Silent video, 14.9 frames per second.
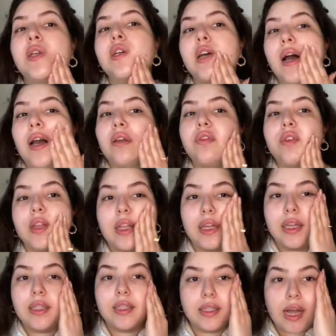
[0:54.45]
I feel like
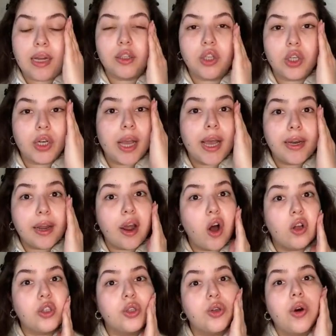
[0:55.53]
it's that good, and I
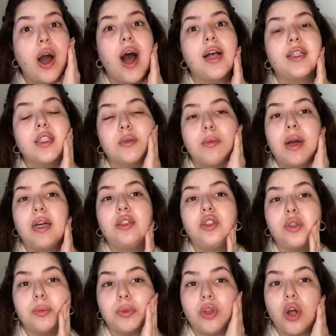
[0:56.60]
also asked my
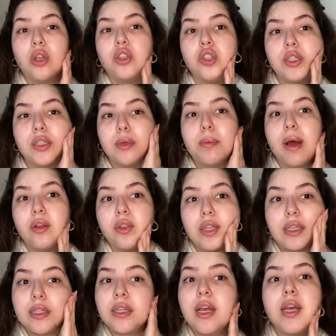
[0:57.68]
dermatologist about
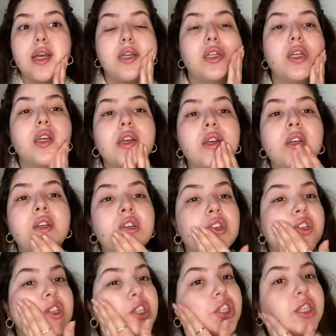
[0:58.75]
this, and
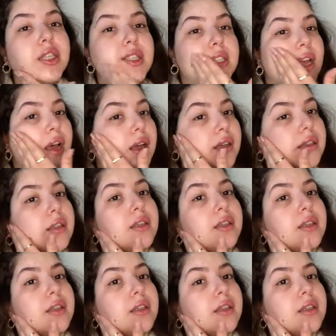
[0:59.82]
she said